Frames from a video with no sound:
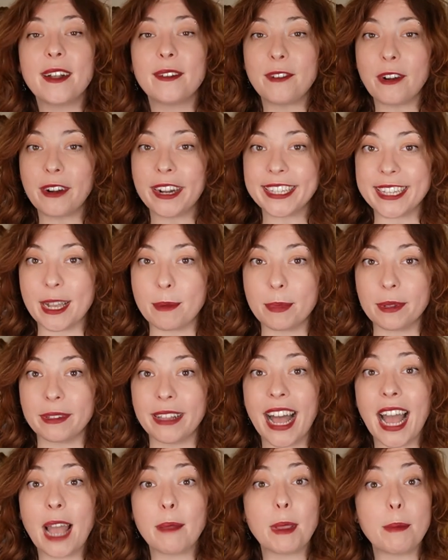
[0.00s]
For
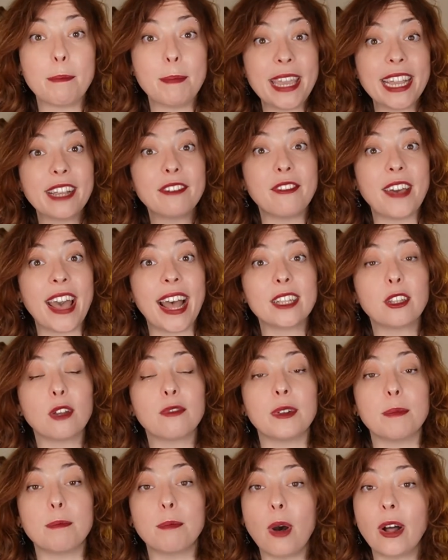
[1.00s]
example, I'm a big fan
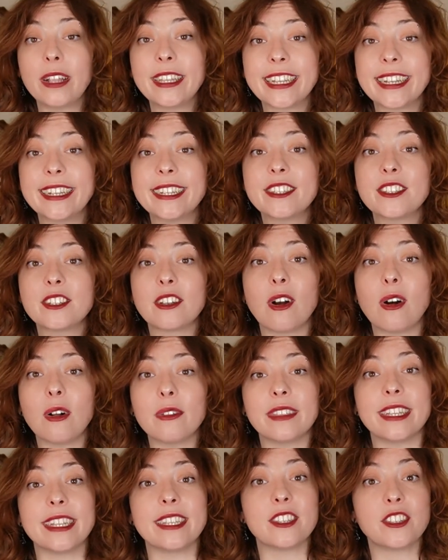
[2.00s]
of a podcast
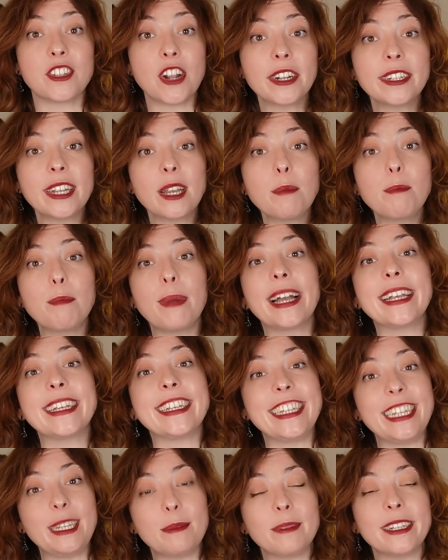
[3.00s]
called The Startup by
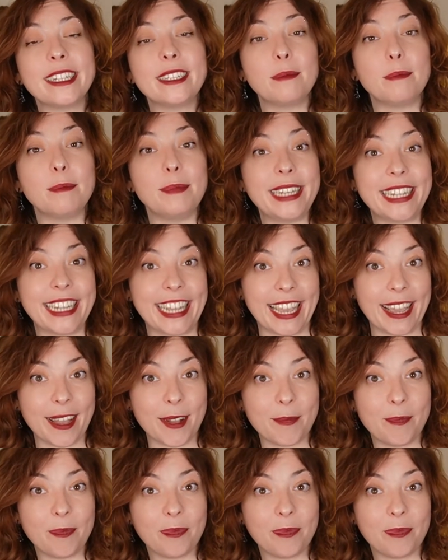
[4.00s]
Gimlet Media.